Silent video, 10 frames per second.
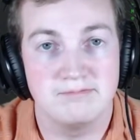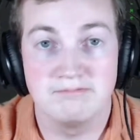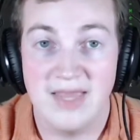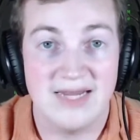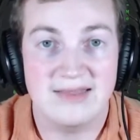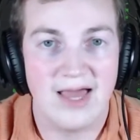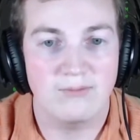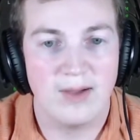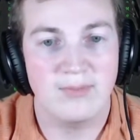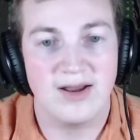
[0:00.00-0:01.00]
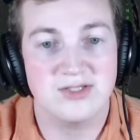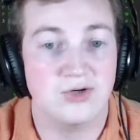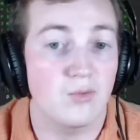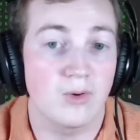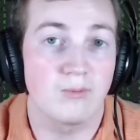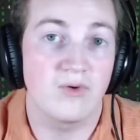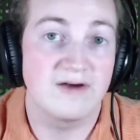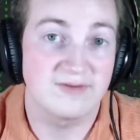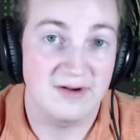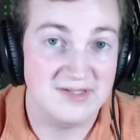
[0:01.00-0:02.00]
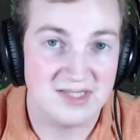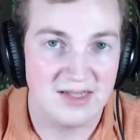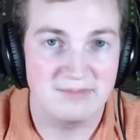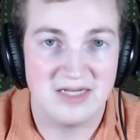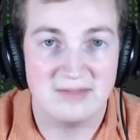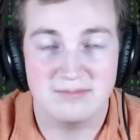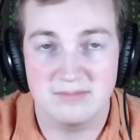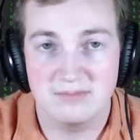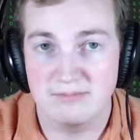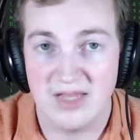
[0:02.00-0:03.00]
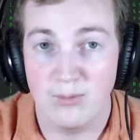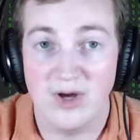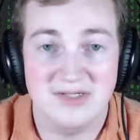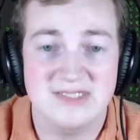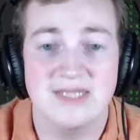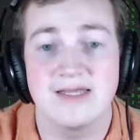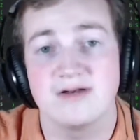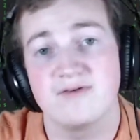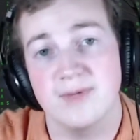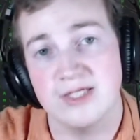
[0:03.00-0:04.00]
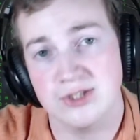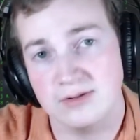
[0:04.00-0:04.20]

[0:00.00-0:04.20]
made that web browser, or wherever else the company may want to send that information.